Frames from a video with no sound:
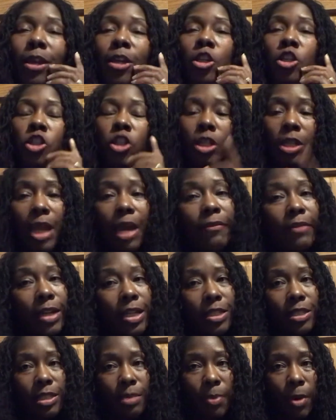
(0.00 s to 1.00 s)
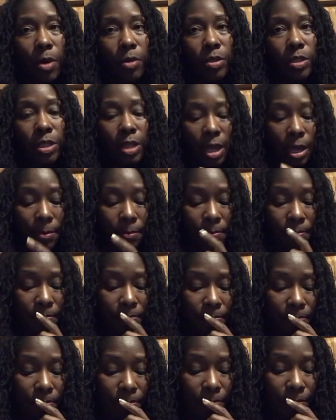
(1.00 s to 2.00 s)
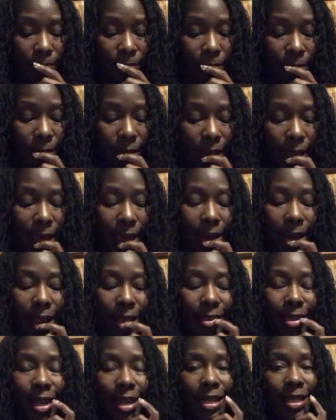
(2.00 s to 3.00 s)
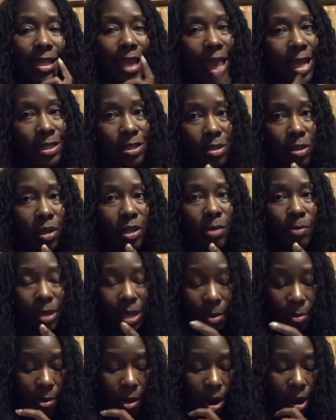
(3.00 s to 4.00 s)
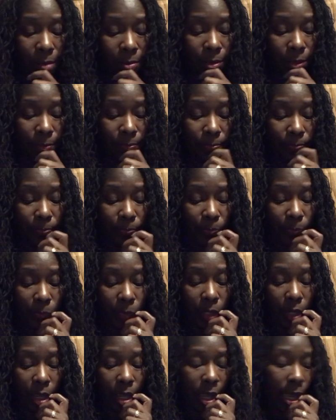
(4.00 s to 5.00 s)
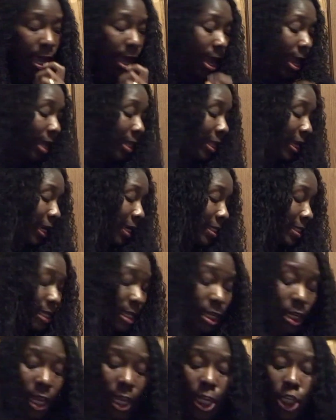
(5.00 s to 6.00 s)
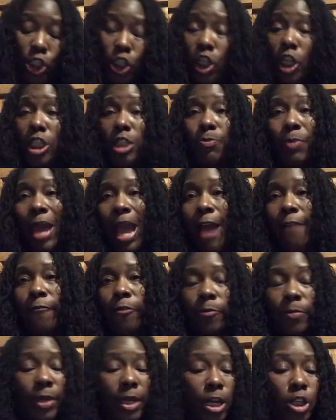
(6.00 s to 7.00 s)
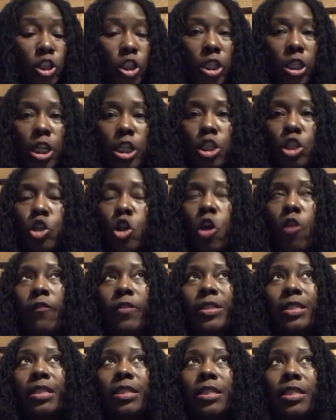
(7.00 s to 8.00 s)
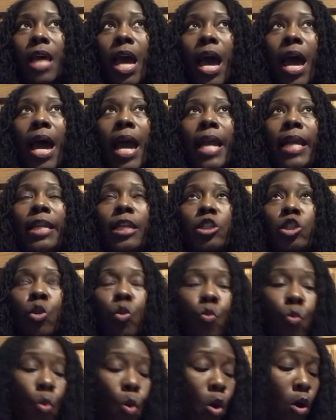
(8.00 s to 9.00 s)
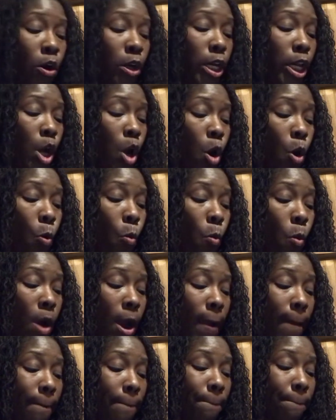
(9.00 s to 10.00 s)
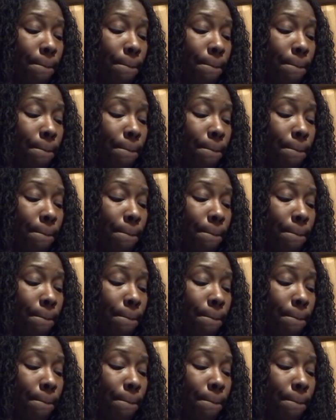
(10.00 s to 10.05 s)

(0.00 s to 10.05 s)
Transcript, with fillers: she never gets the posting up. And I think that's going to be a problem. And like I said, she's baffled because she doesn't know if it's a sign, it's a warning, or what.